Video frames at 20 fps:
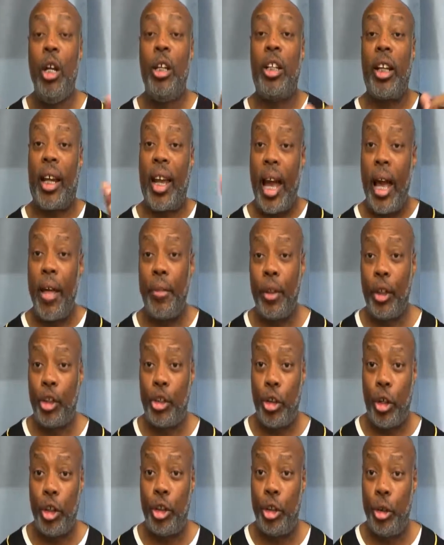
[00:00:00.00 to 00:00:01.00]
The Catholic
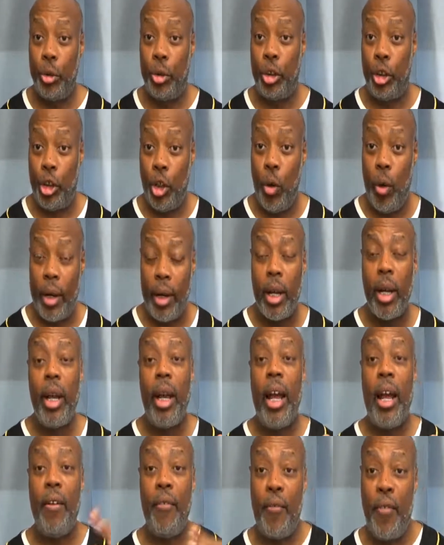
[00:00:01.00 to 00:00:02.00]
Church used to do it.
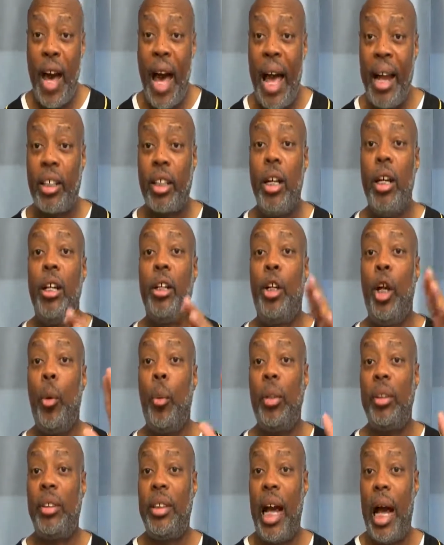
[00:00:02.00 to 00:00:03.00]
In fact, there
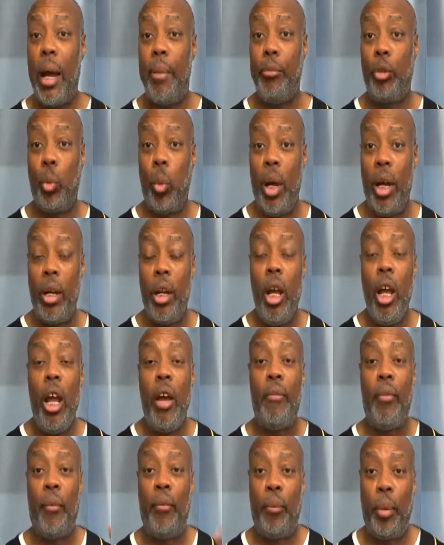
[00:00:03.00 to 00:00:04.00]
was times when
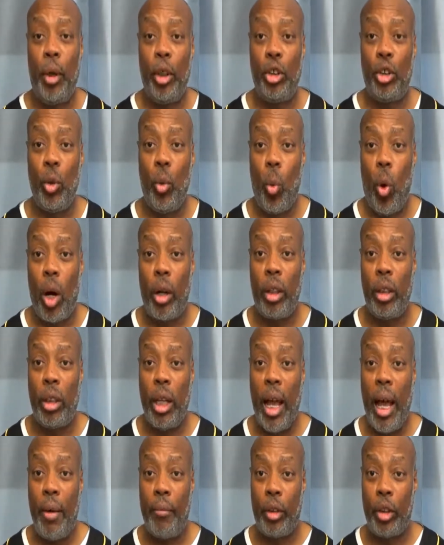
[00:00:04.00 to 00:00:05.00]
if a person wanted
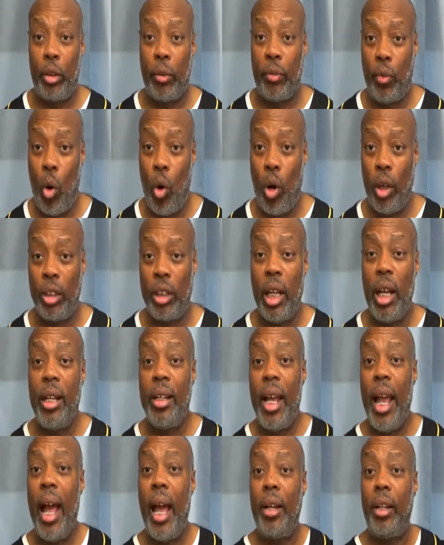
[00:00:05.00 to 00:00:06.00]
to have a divorce,
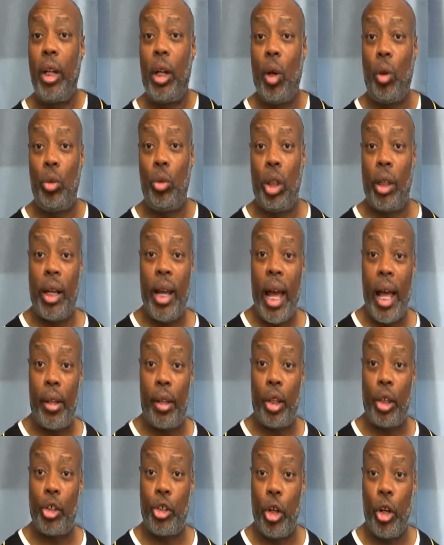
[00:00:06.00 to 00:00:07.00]
they had to go to the
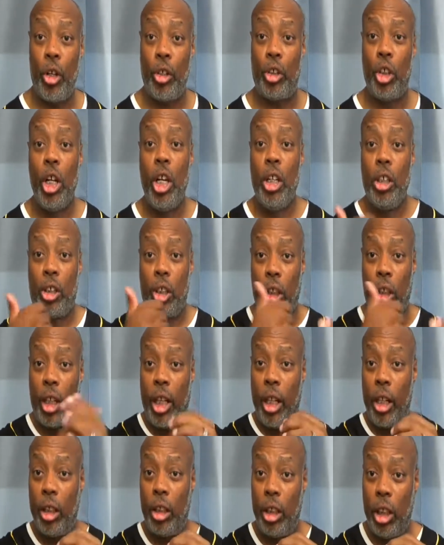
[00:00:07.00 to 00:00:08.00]
Catholic Church to
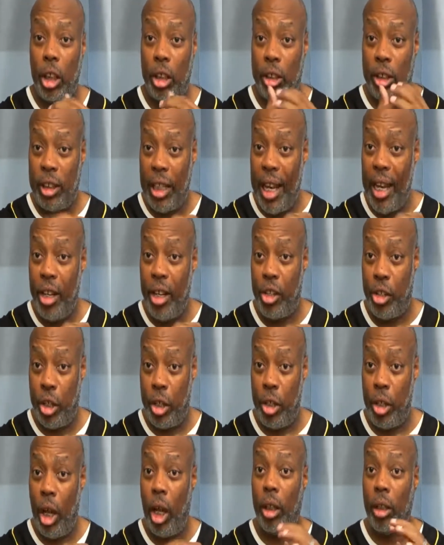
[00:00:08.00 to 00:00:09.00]
get a
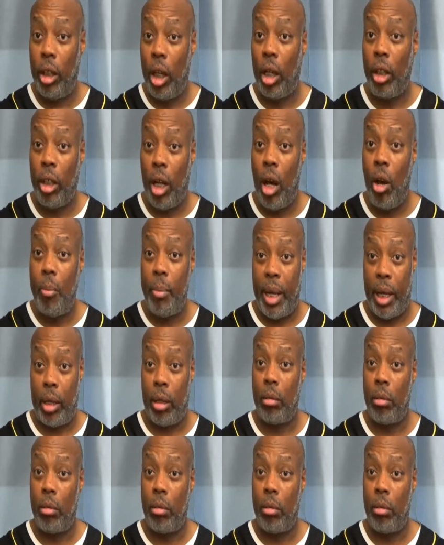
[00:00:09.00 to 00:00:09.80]
sanctioned annulment.